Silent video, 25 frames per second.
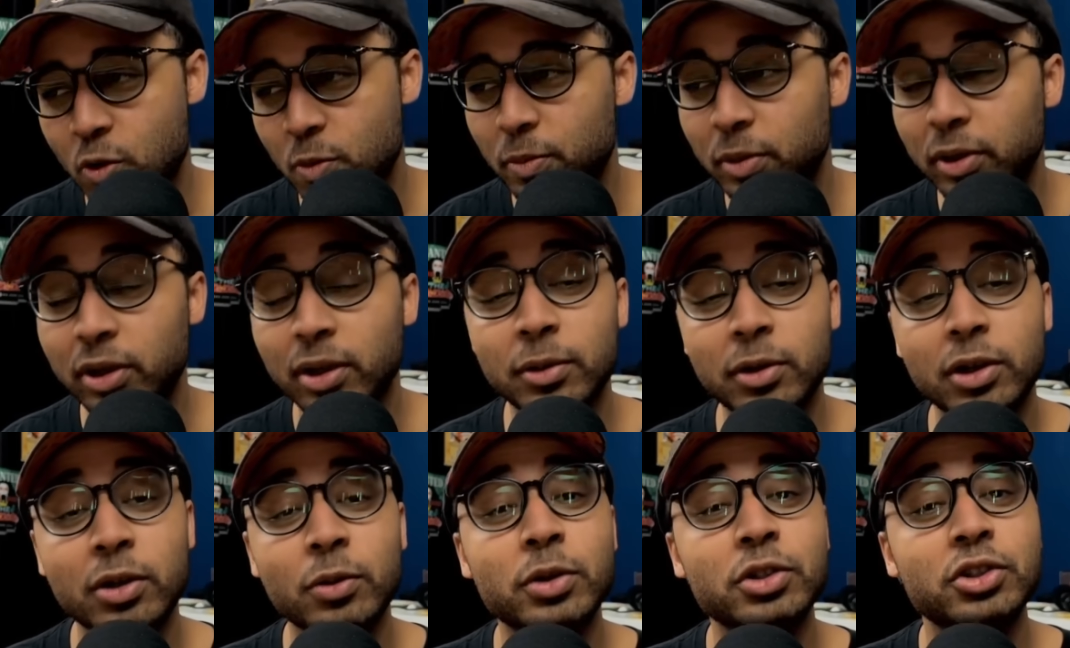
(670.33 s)
But let
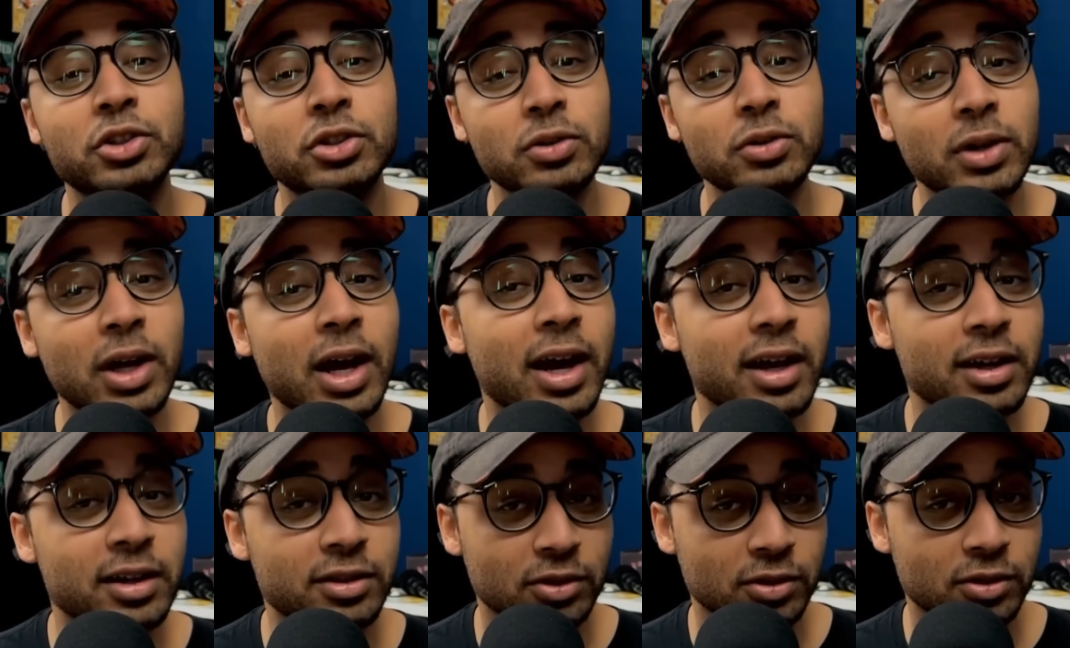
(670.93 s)
me know what you
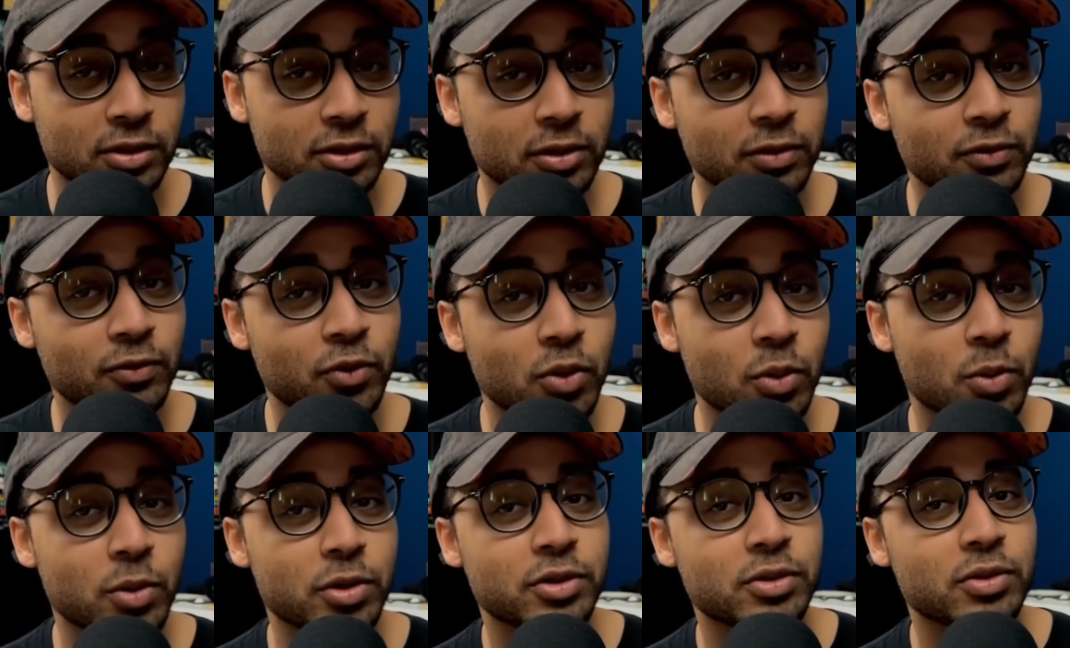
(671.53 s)
guys are looking
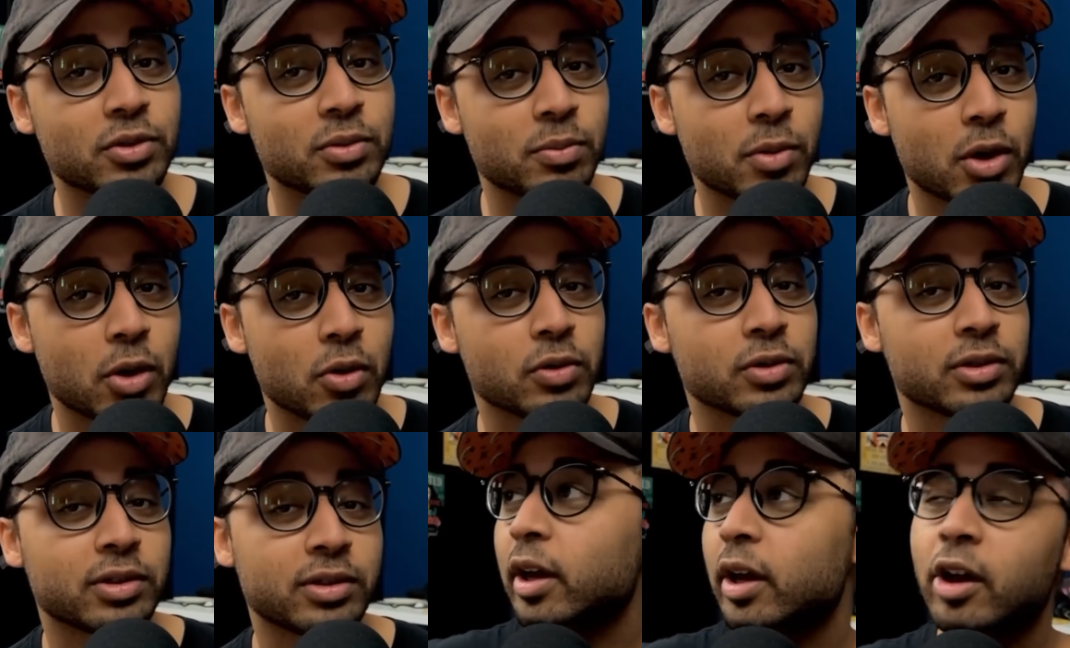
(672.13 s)
forward to the
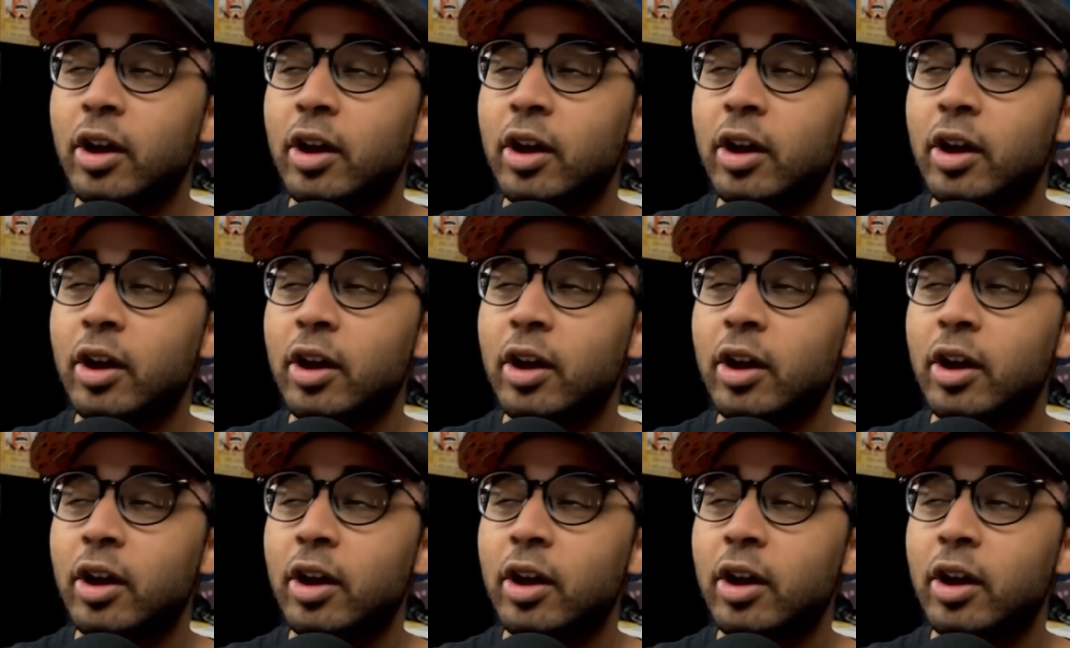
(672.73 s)
most.